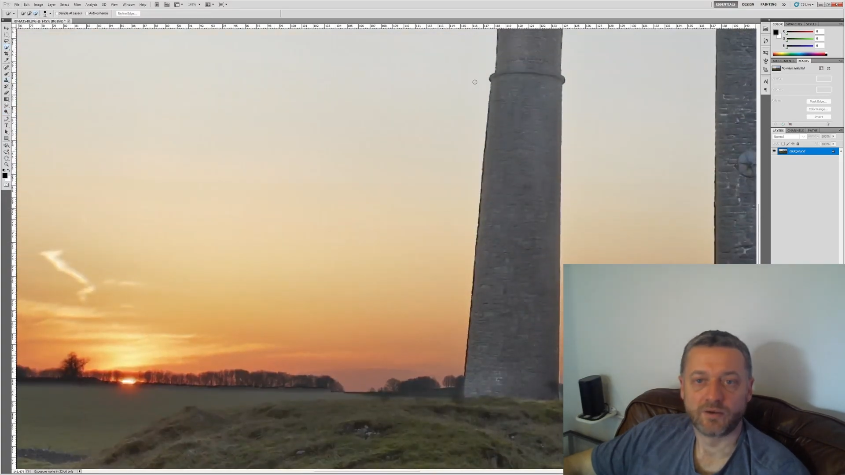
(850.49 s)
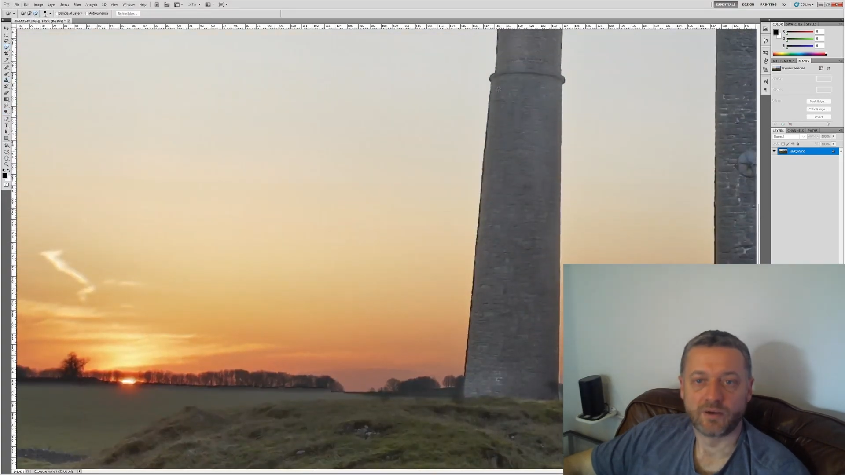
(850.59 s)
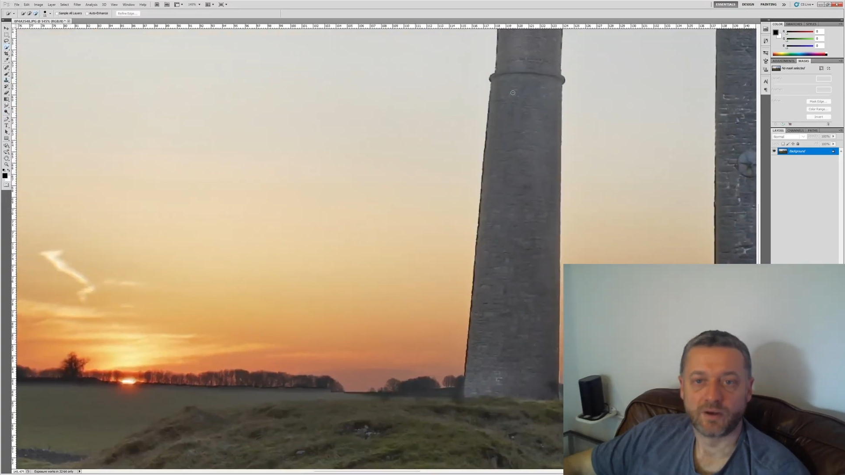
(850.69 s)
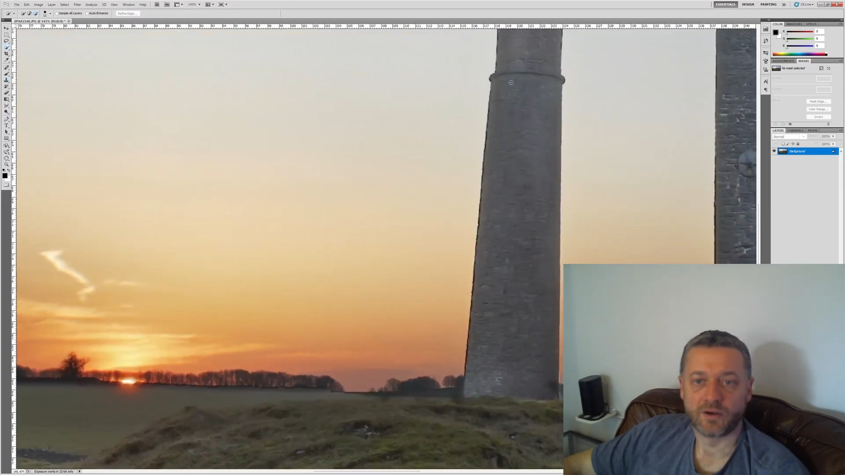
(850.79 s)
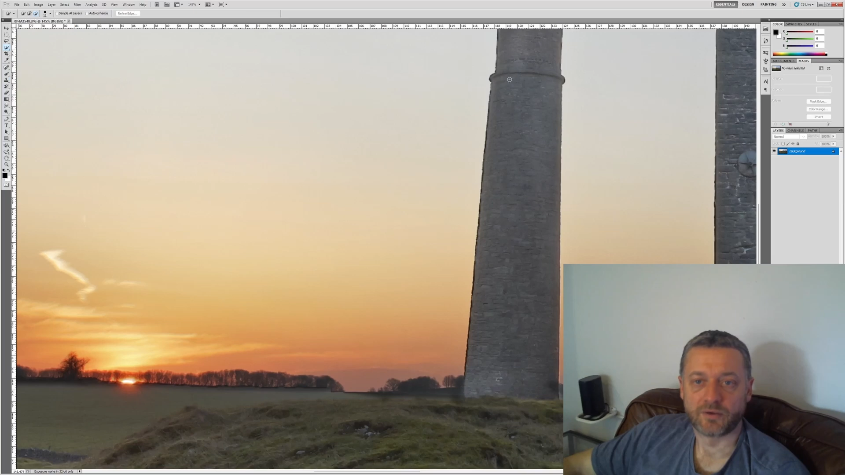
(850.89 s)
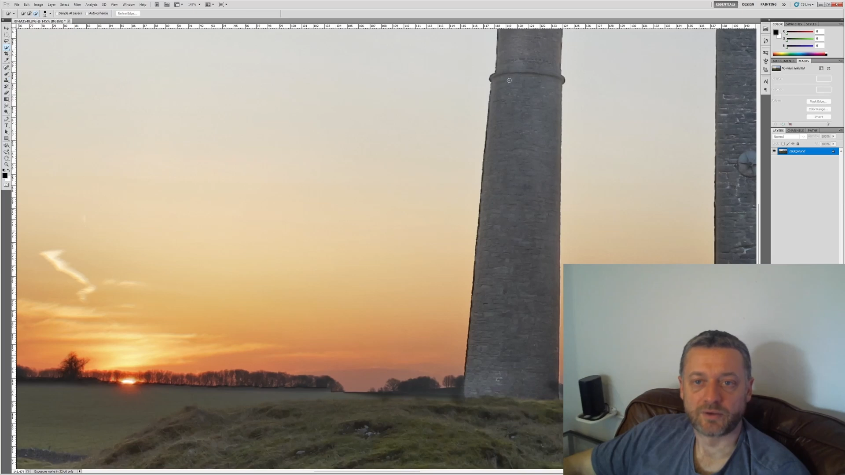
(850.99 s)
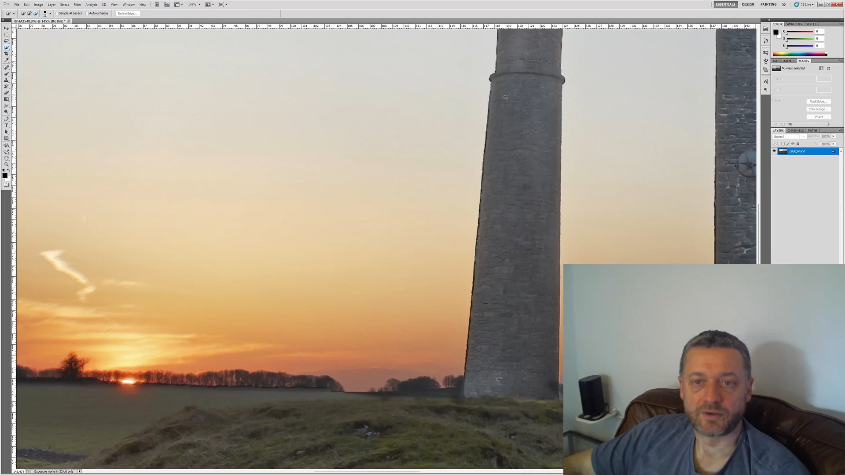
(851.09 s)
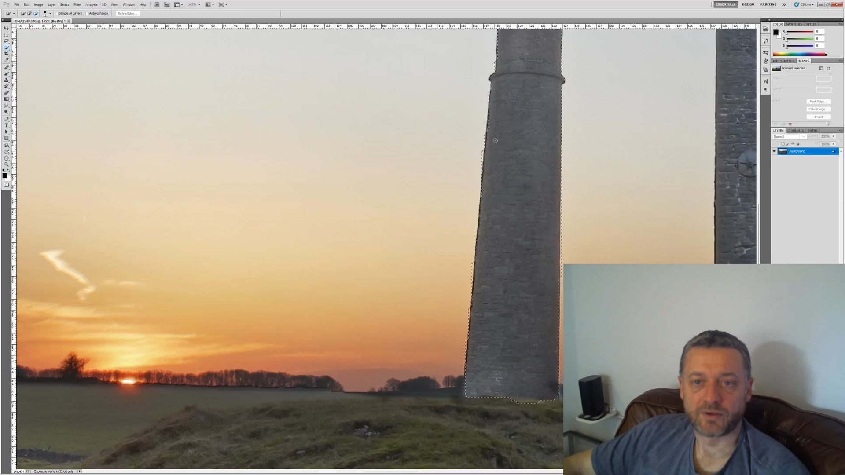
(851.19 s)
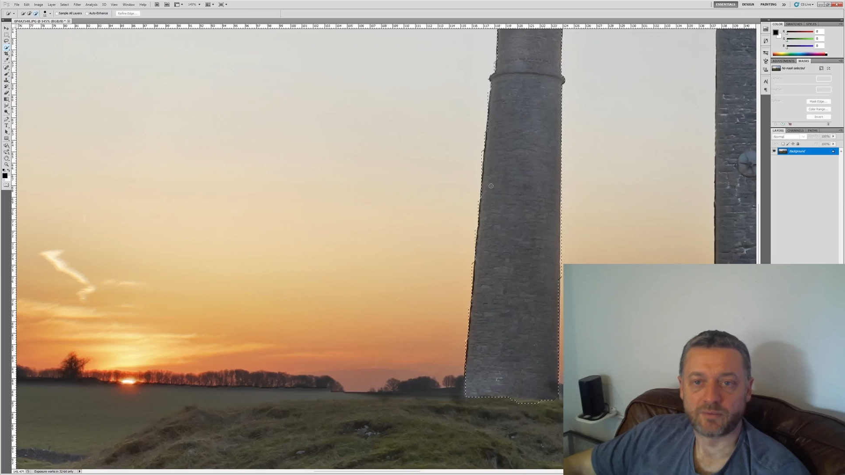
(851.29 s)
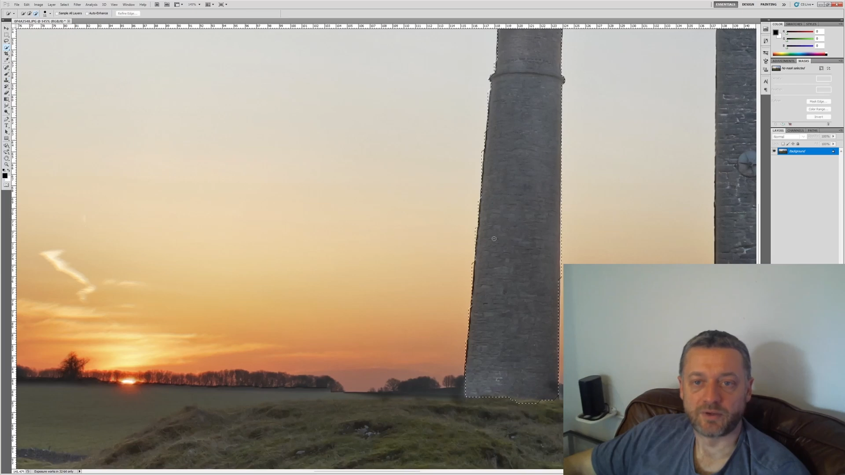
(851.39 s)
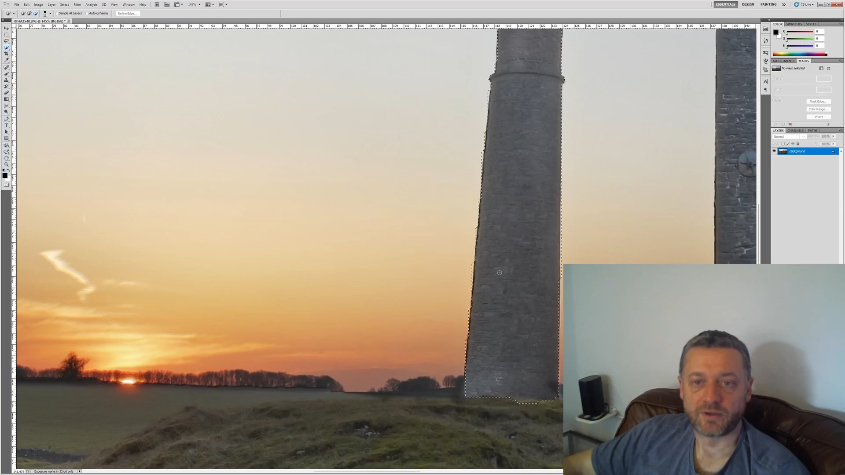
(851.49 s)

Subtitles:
onto the chimney,